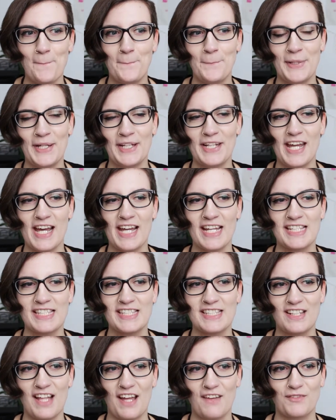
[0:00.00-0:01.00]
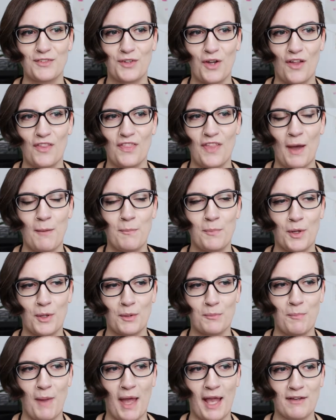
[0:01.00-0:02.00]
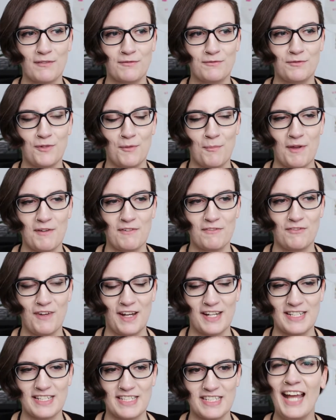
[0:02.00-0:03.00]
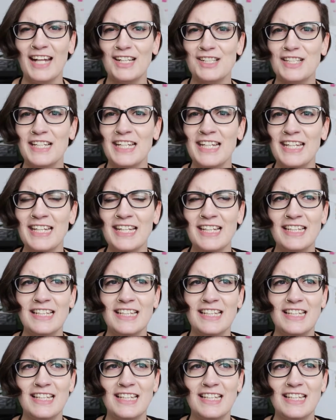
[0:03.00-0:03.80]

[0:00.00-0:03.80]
but I still haven't got that book back from my friend. Actually,